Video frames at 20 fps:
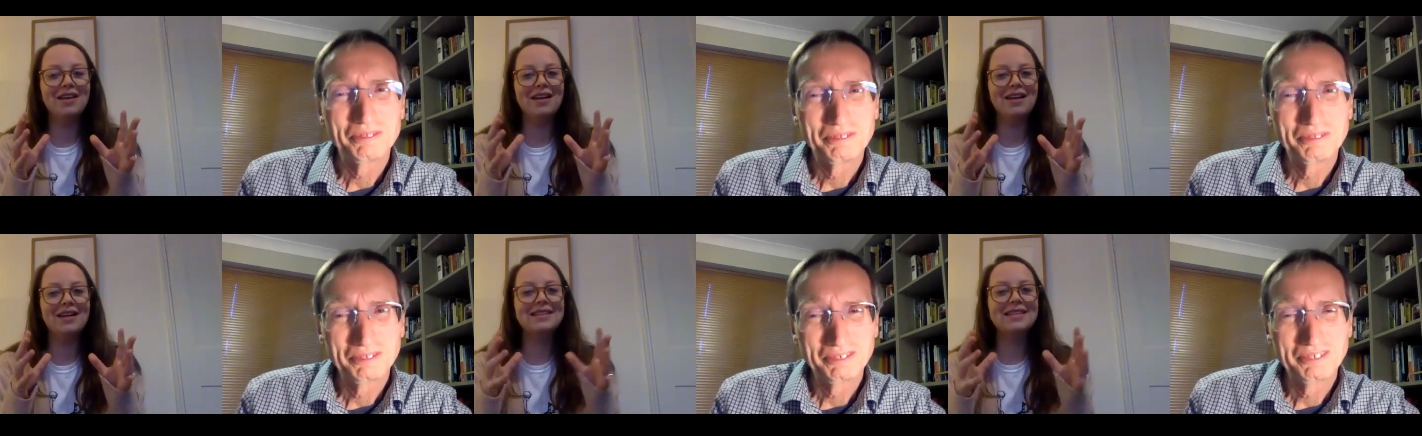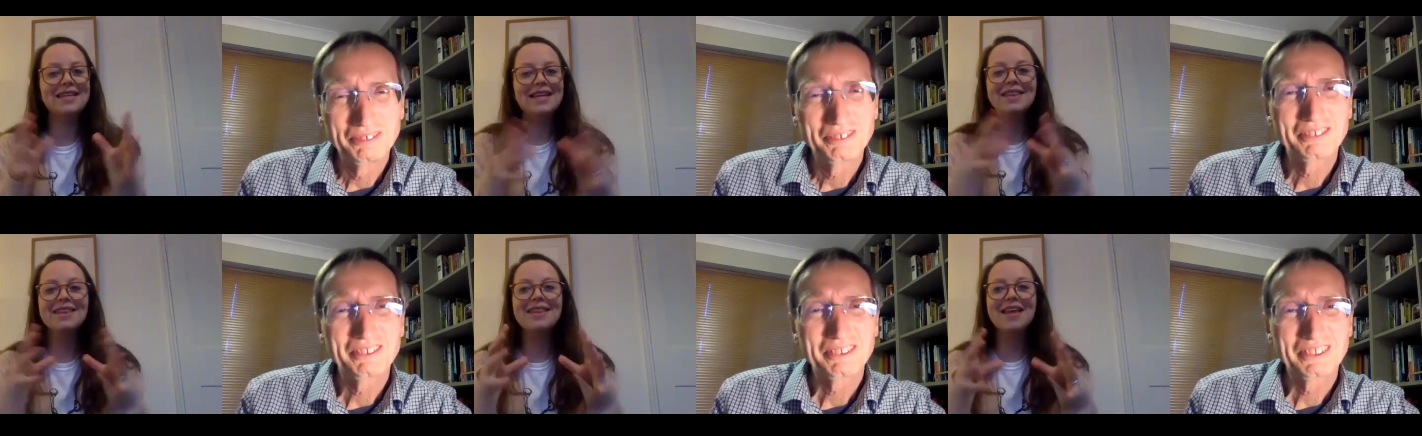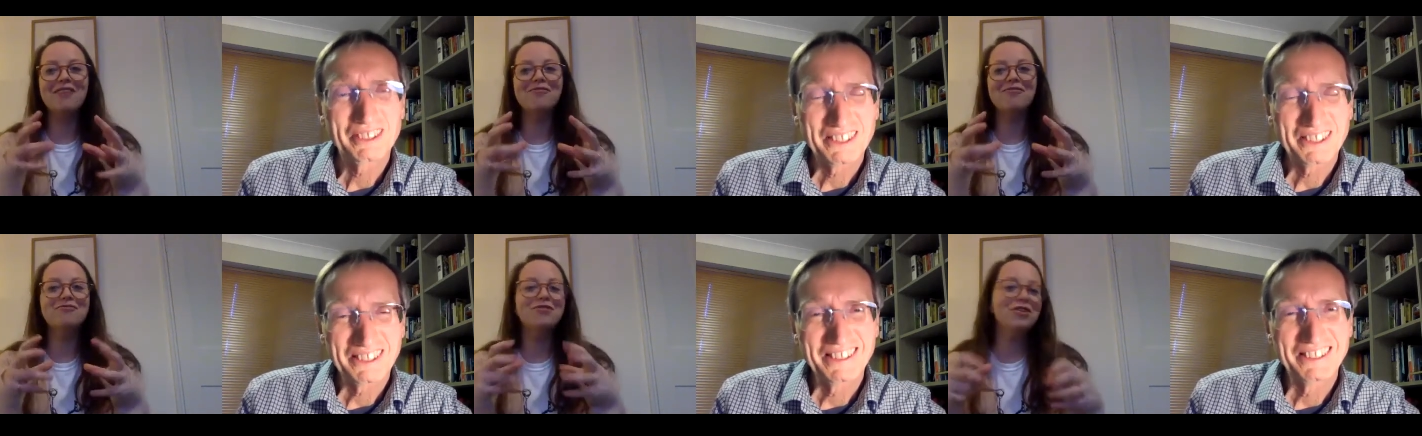Speaker 1: is in
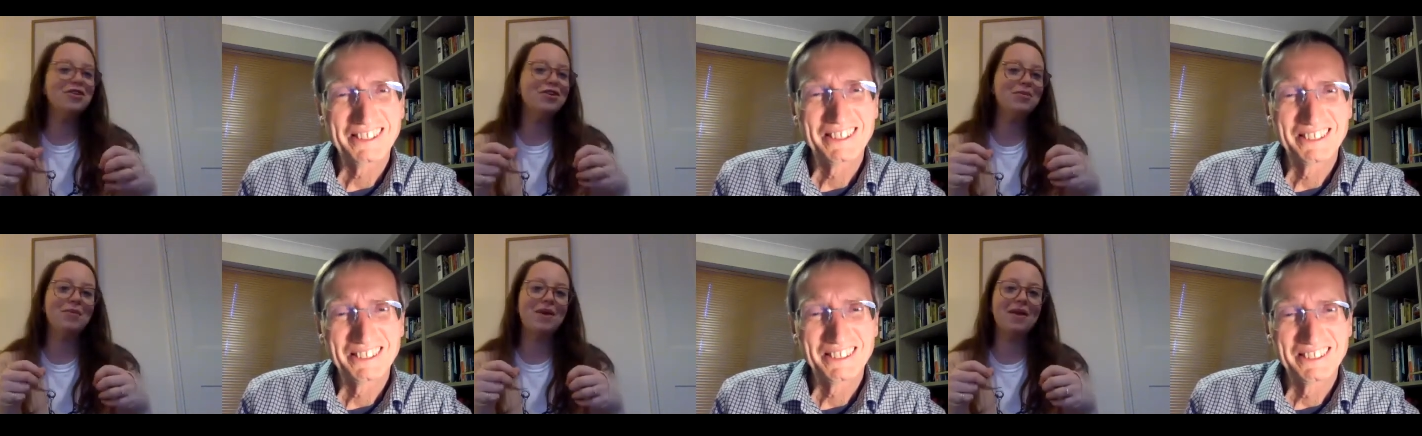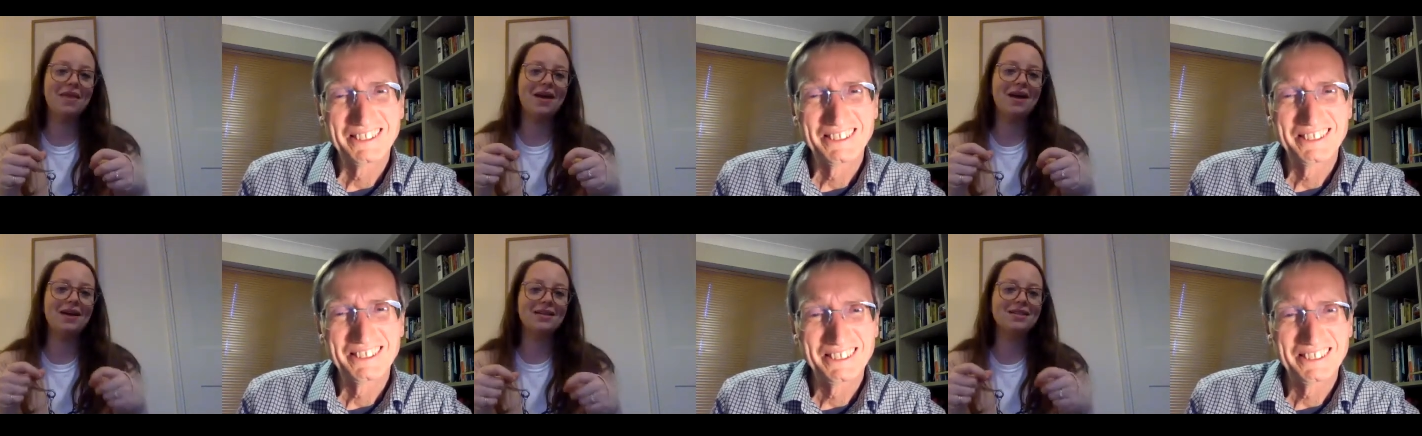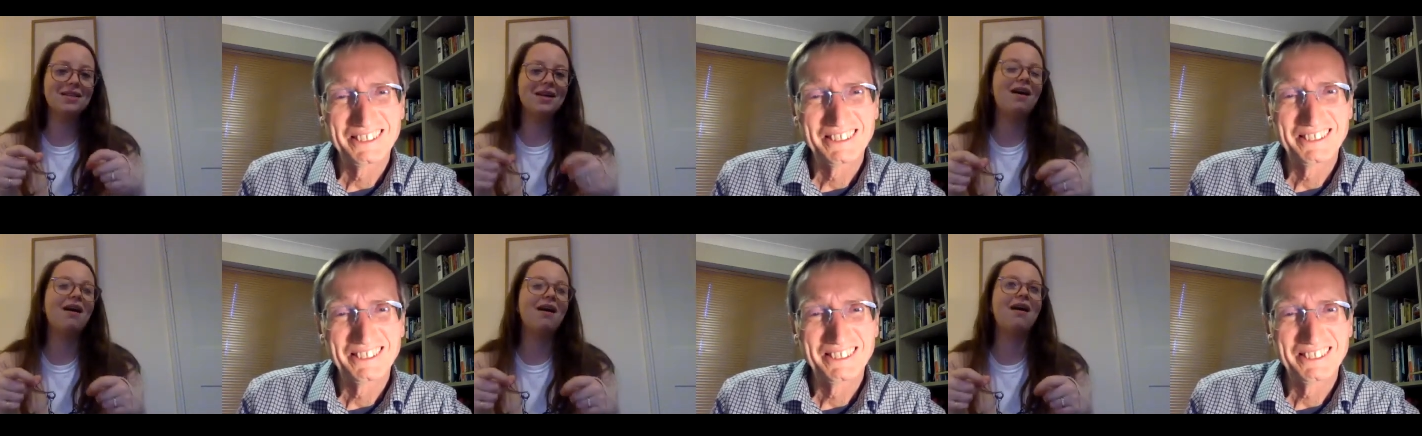that room at that
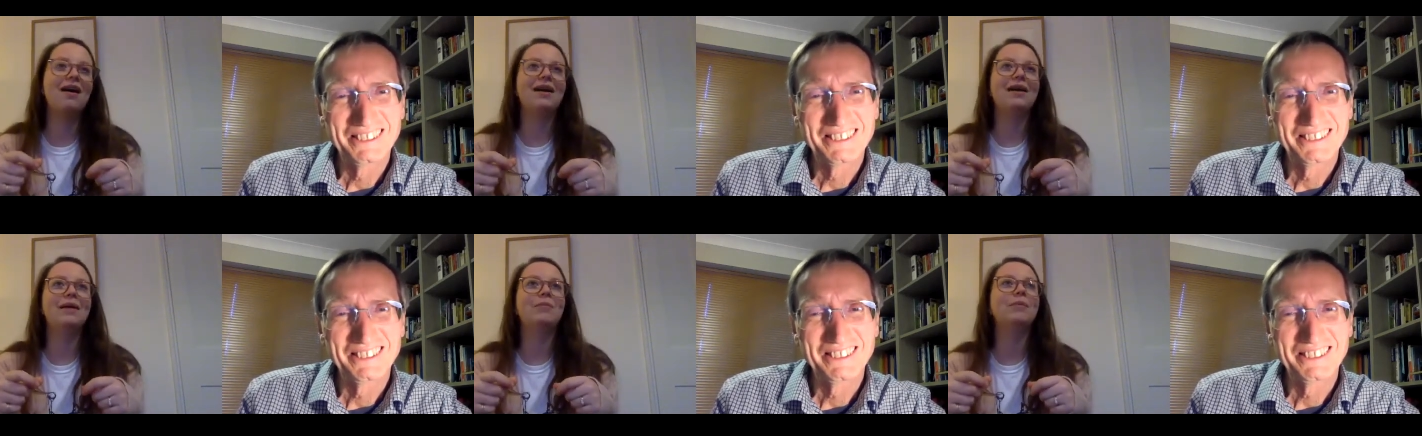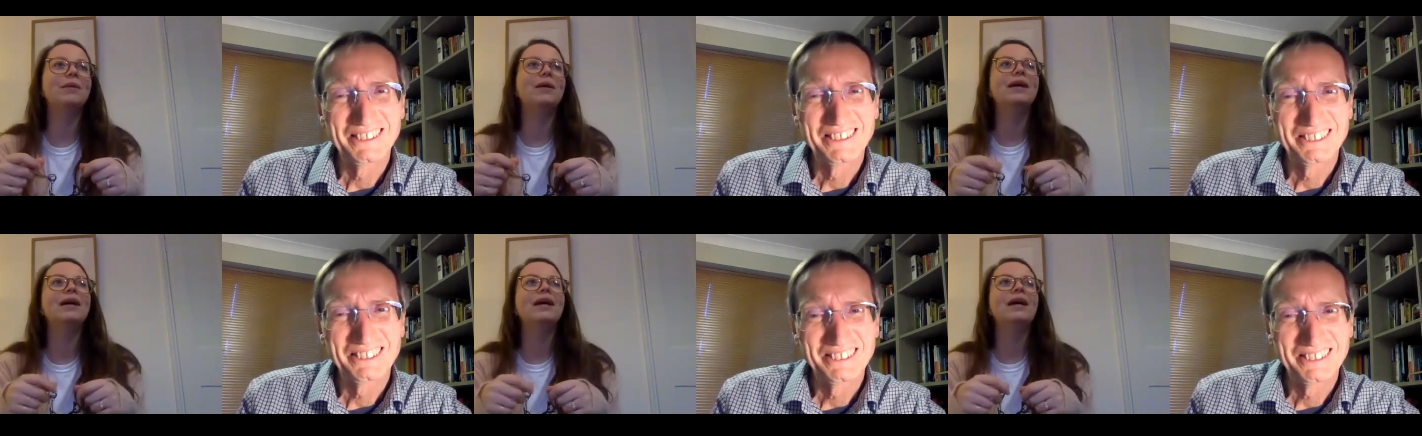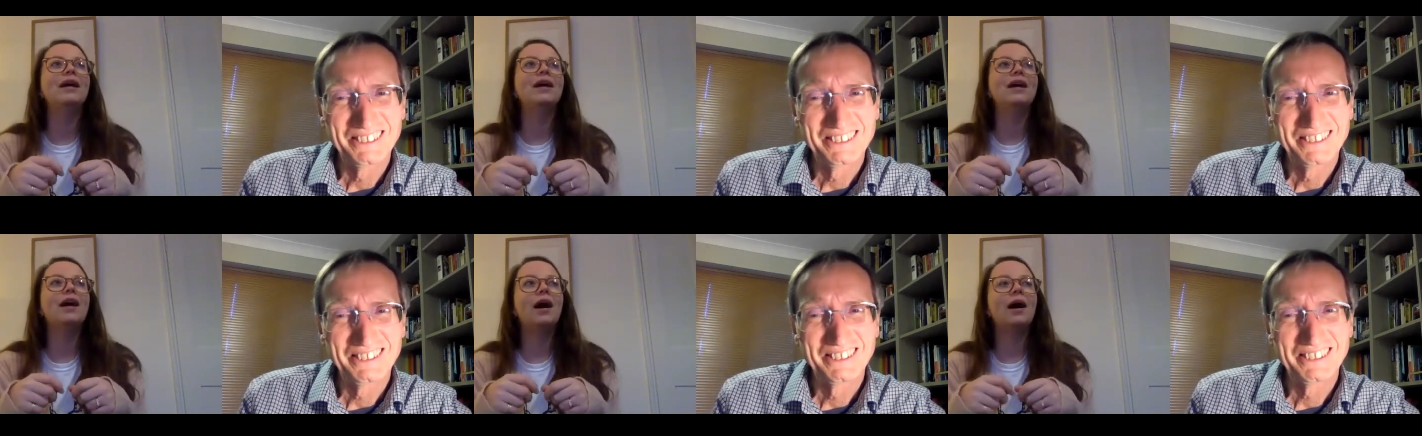time,
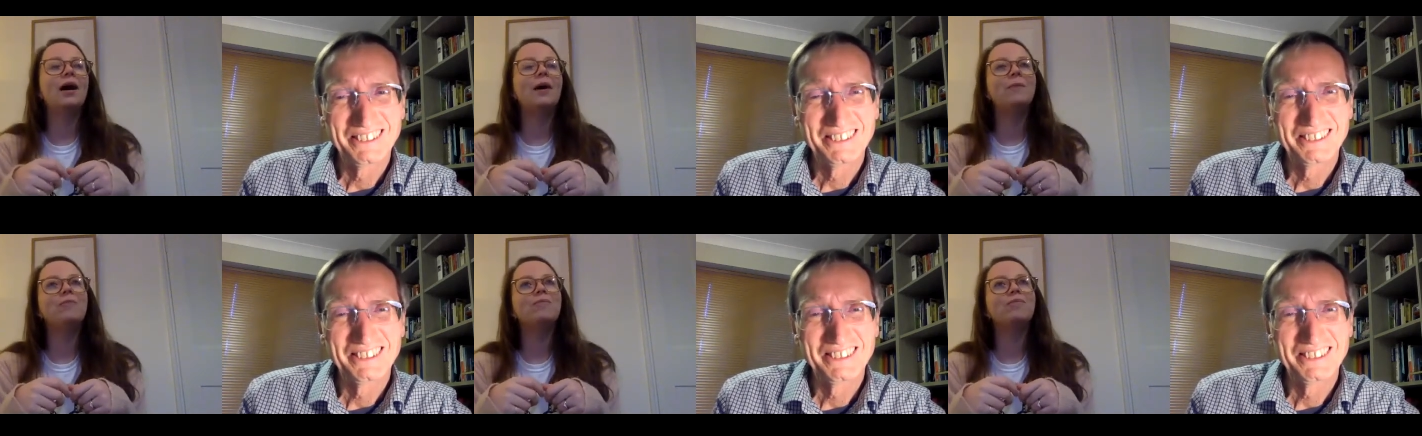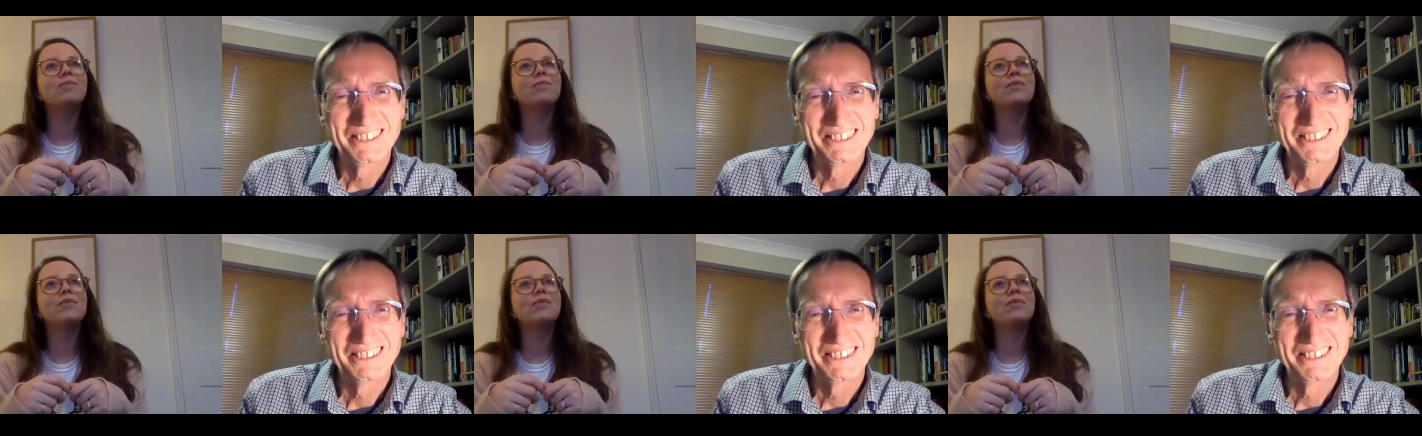um,